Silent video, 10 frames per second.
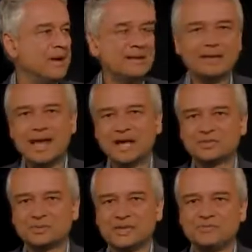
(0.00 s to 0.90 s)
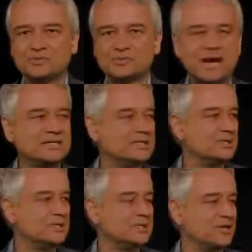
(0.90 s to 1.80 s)
But actually, if you tried to
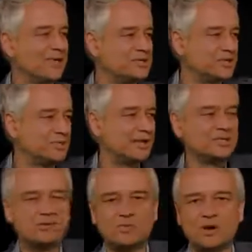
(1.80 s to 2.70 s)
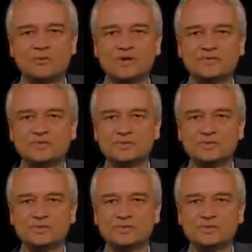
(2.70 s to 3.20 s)
do a derivation based on what we've